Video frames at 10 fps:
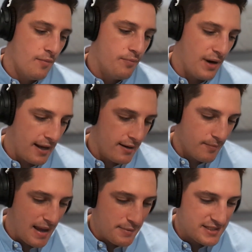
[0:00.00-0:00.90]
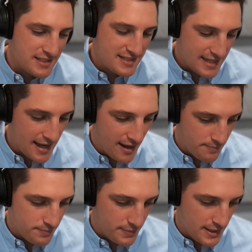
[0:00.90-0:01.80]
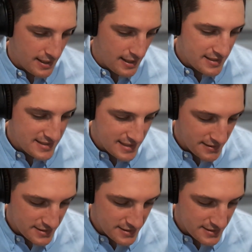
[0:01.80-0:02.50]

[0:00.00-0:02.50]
But maybe to set up and set